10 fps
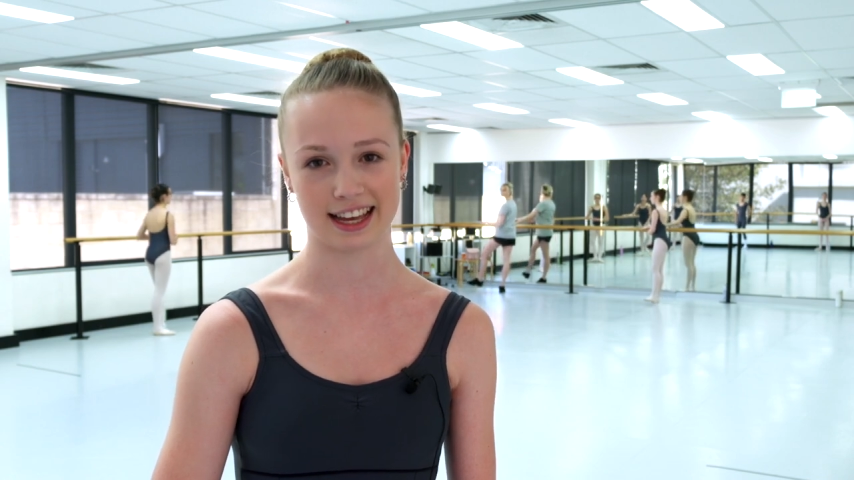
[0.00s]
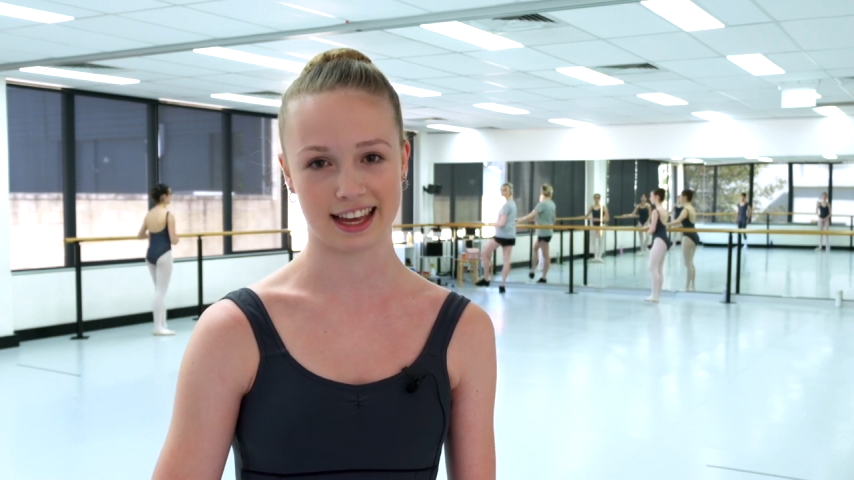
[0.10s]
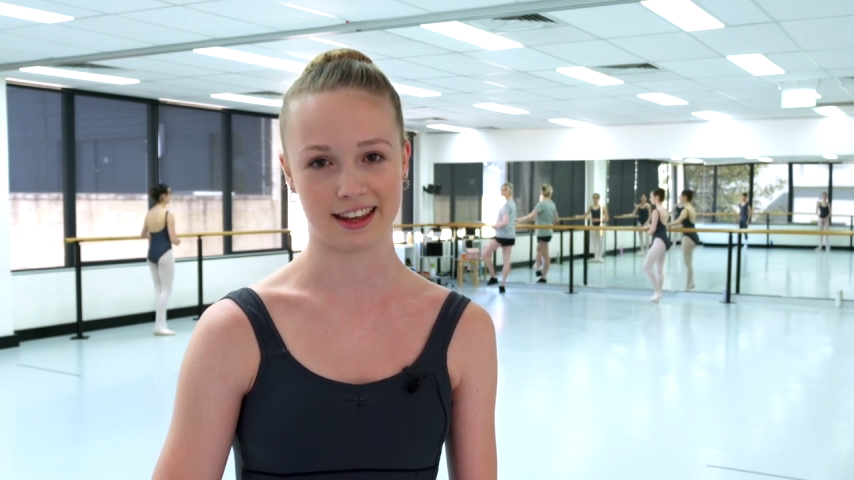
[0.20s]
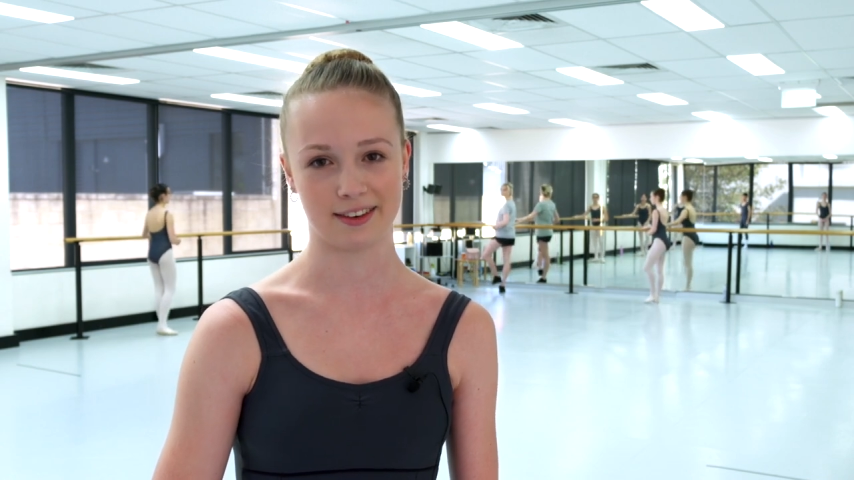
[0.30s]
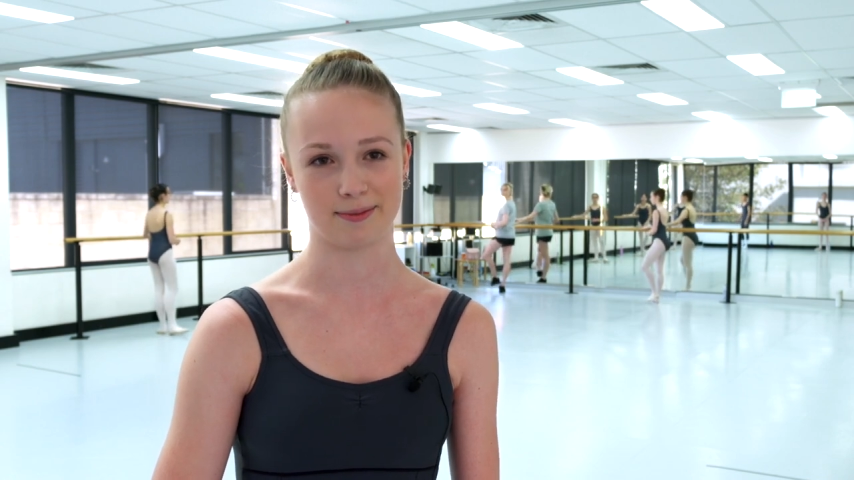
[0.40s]

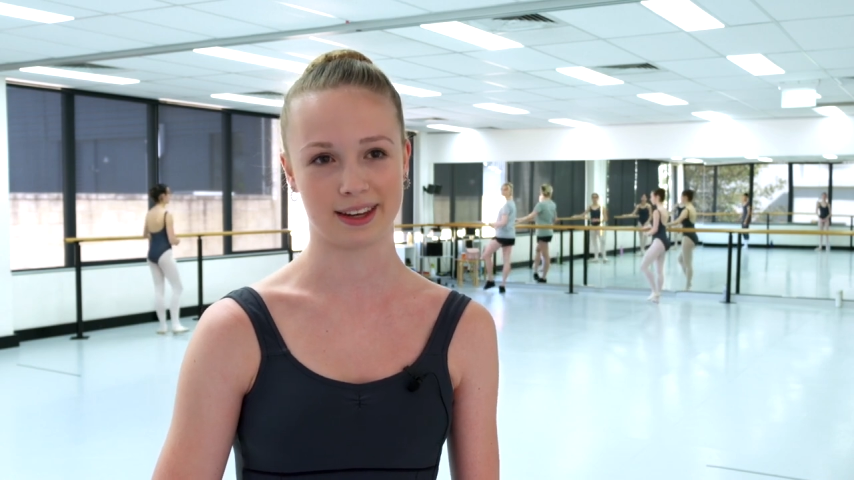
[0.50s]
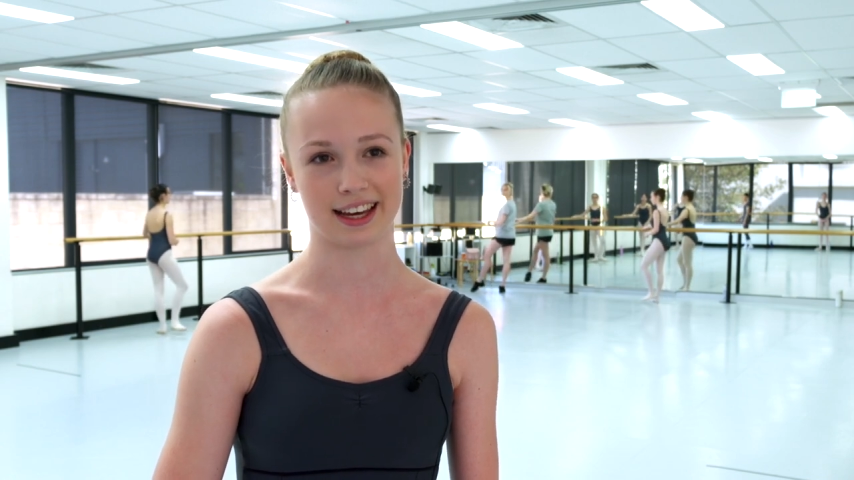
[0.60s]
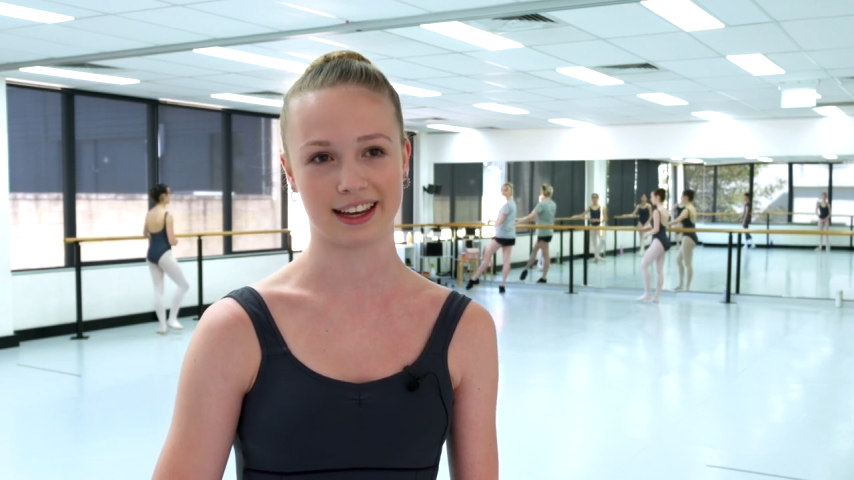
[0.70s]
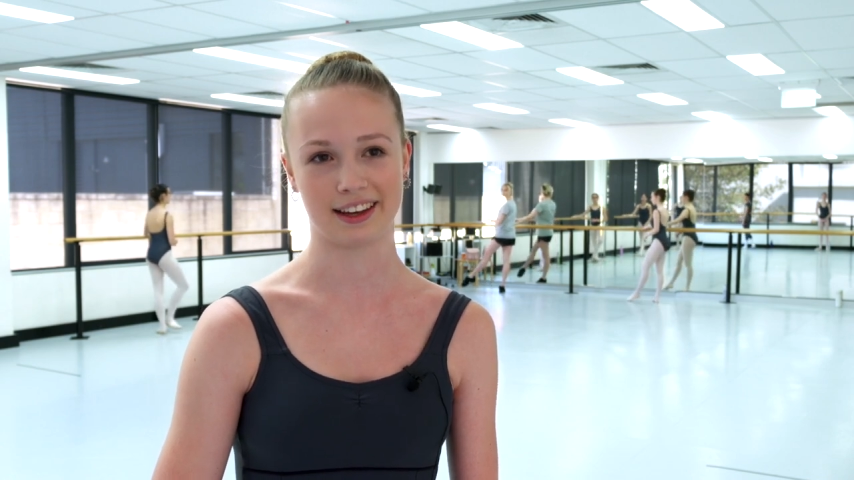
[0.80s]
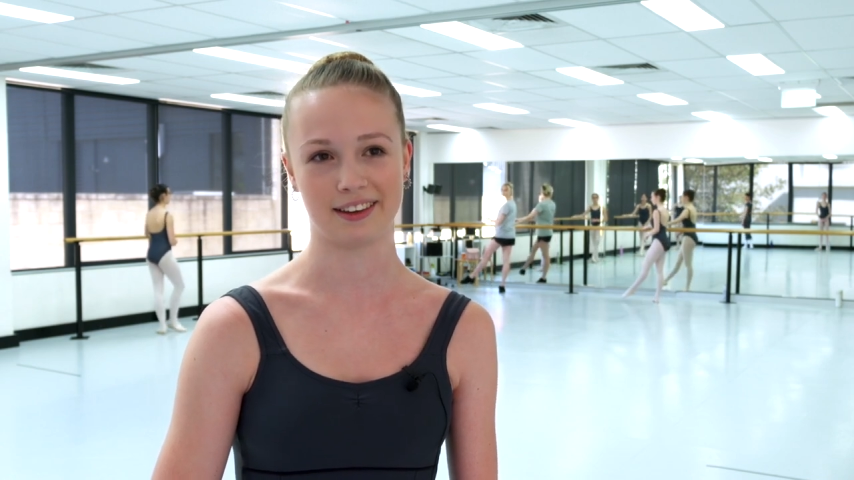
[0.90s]
and
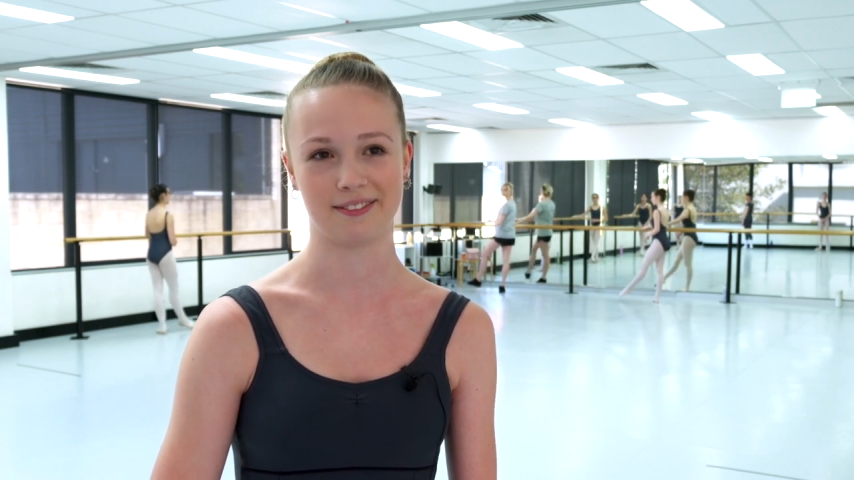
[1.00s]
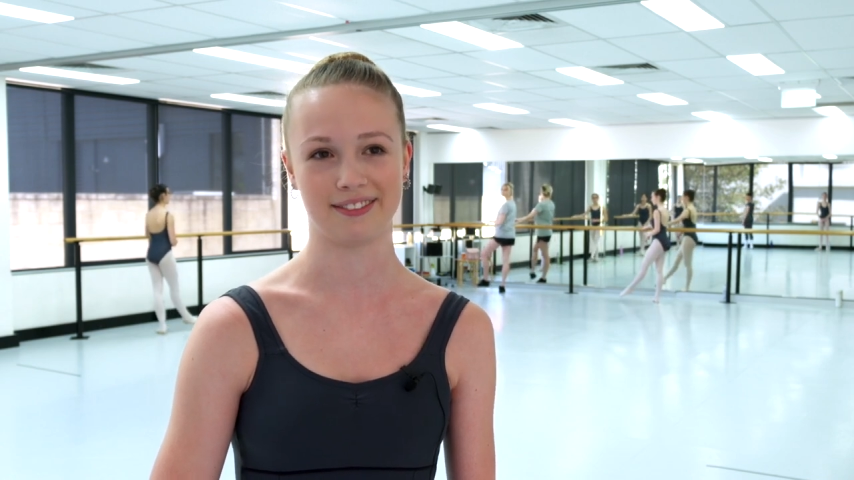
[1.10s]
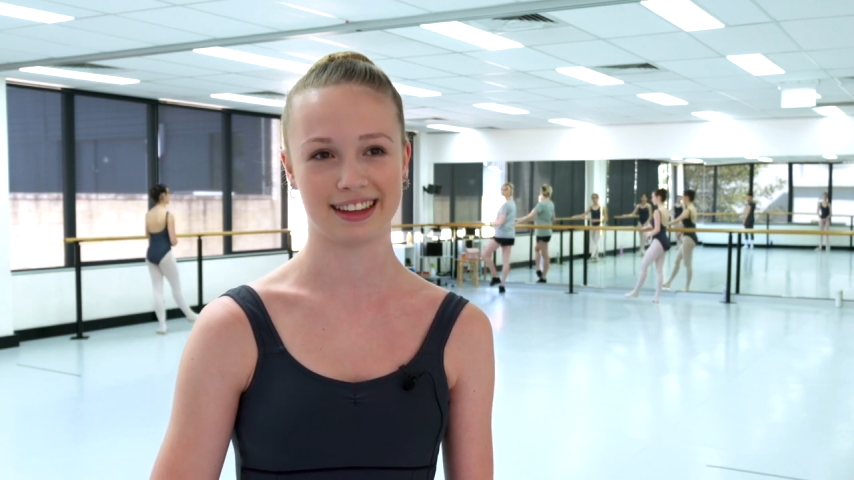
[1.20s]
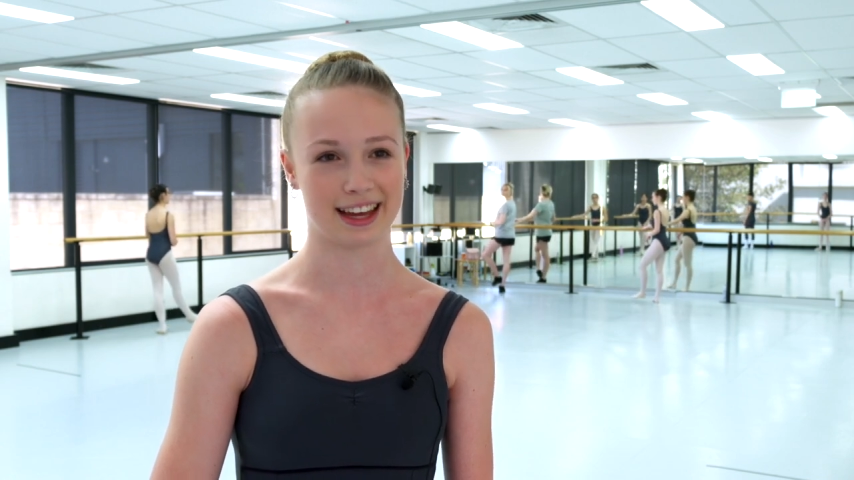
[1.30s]
become